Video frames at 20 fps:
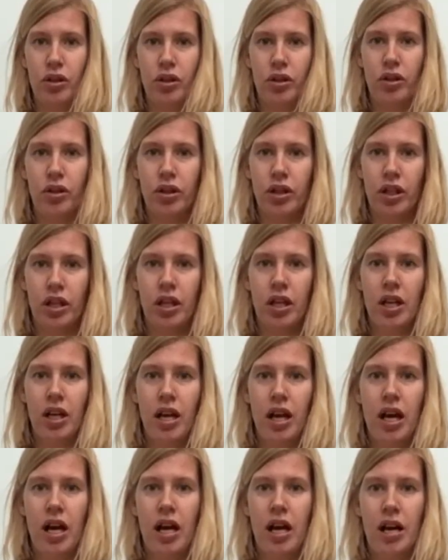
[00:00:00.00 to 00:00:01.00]
to
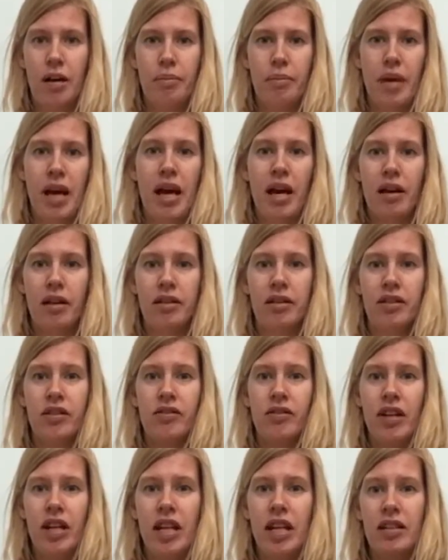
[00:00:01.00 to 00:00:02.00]

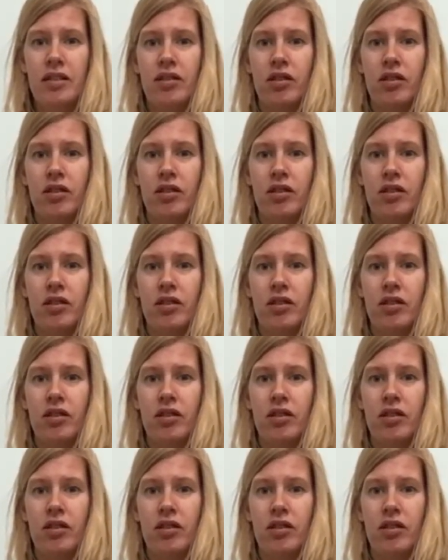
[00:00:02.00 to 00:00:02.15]
L3,